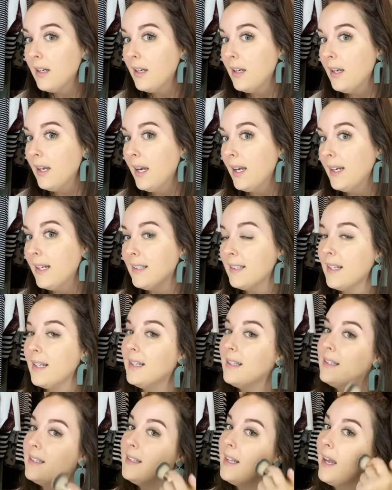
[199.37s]
It is
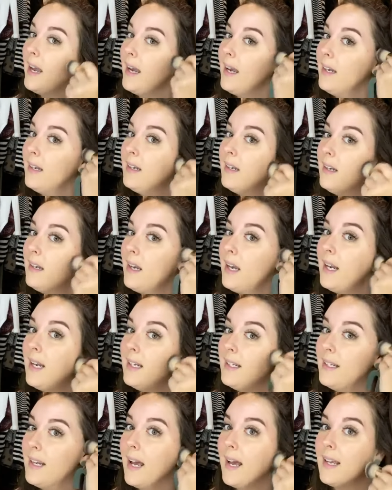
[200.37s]
insane. And
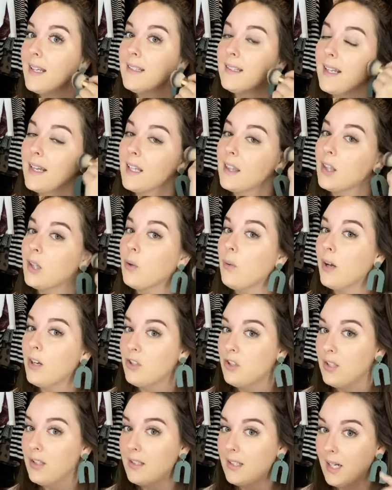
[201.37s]
yes, like the
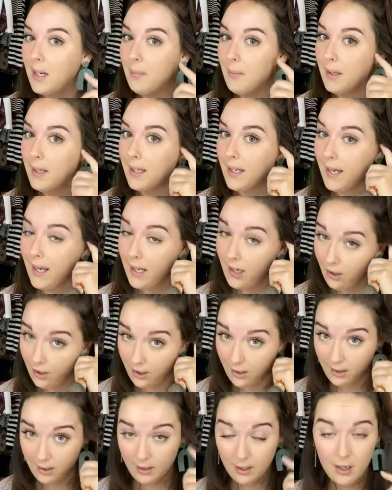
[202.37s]
questions that I'm going to get
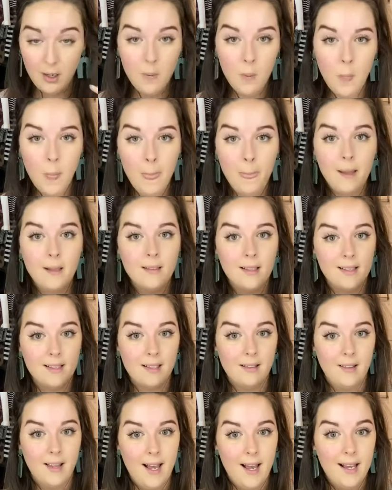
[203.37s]
are, does it
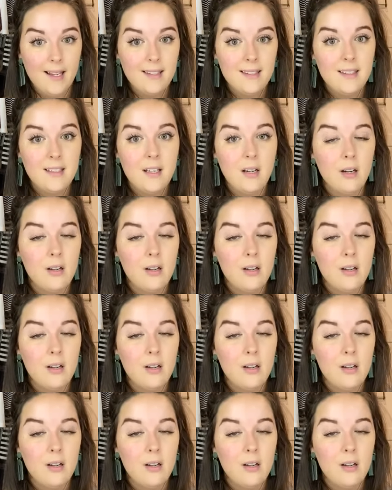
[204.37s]
last?